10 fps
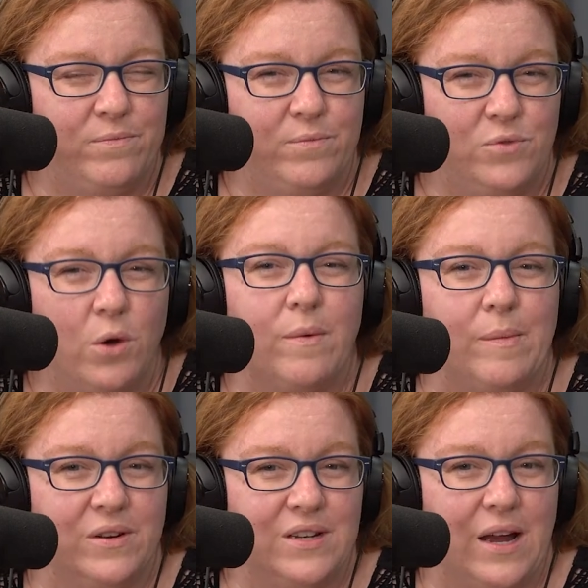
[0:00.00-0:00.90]
don't
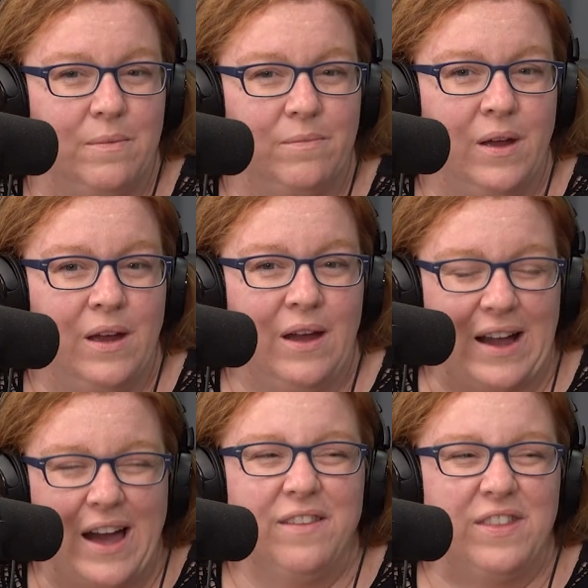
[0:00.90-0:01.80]
remember a time.
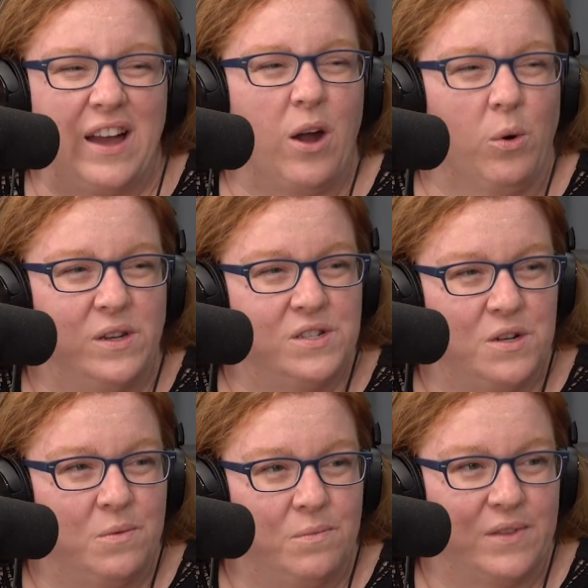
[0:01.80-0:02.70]
I kind of think I always
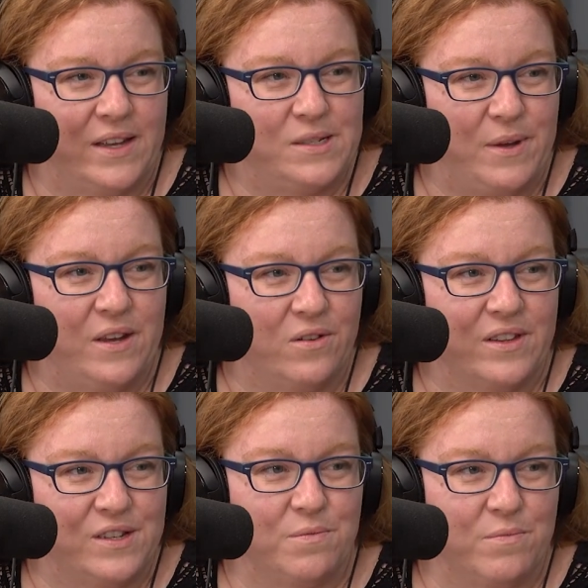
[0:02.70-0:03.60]
knew lesbian, or at
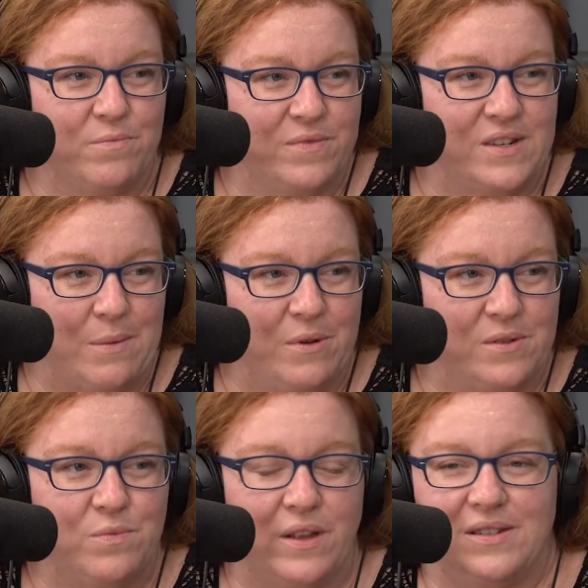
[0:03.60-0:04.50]
least from the time I
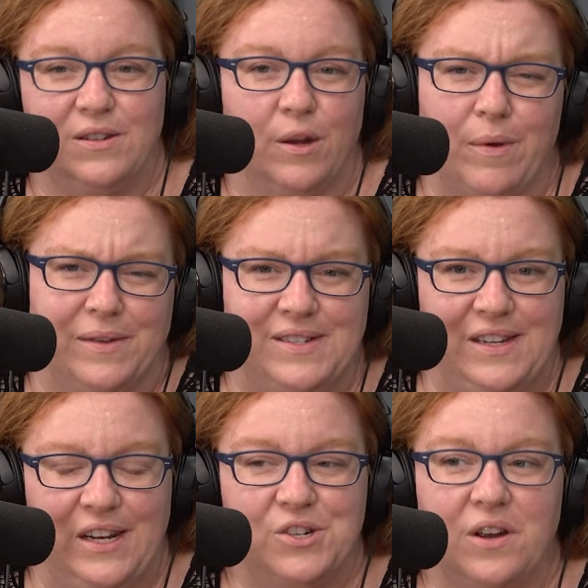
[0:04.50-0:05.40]
was probably a
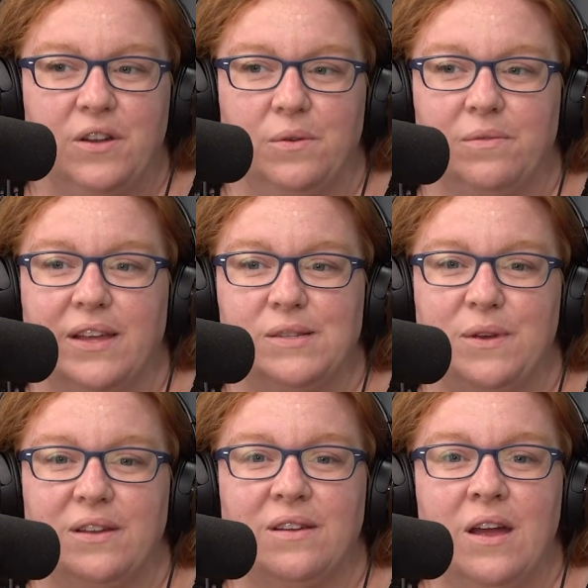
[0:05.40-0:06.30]
teenager. I knew
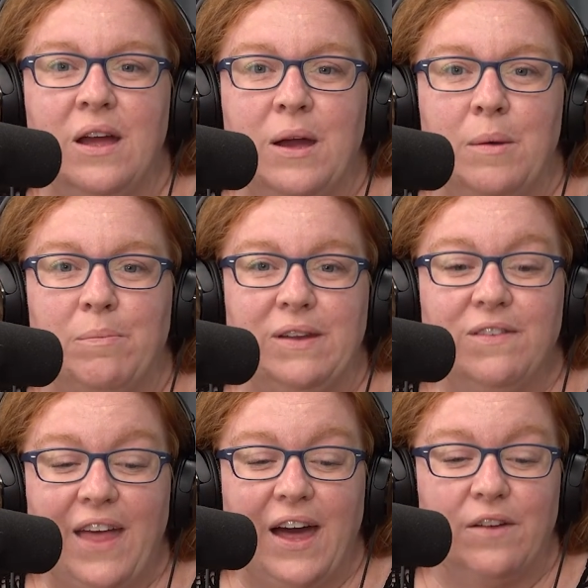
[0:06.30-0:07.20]
lesbian. But
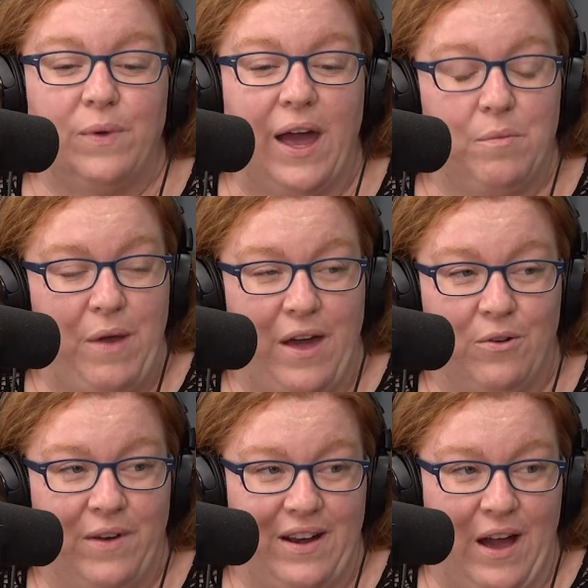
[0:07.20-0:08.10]
even that, if we had a
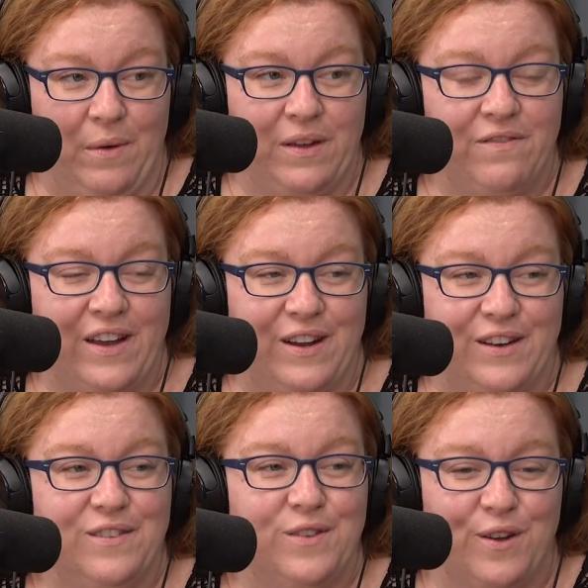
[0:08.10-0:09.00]
panel right now and we
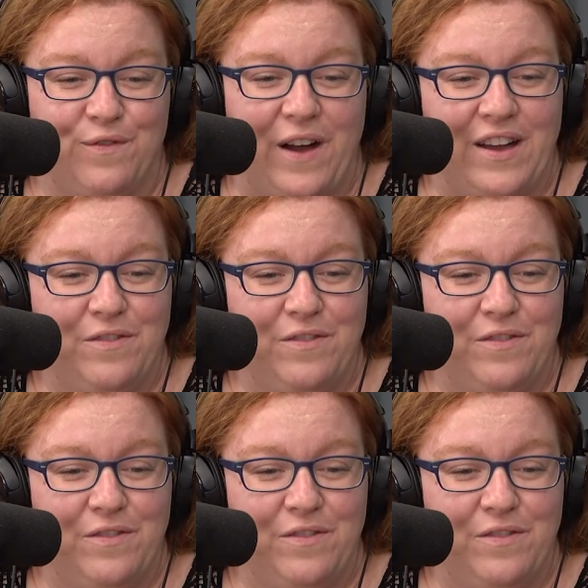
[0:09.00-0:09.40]
invited 5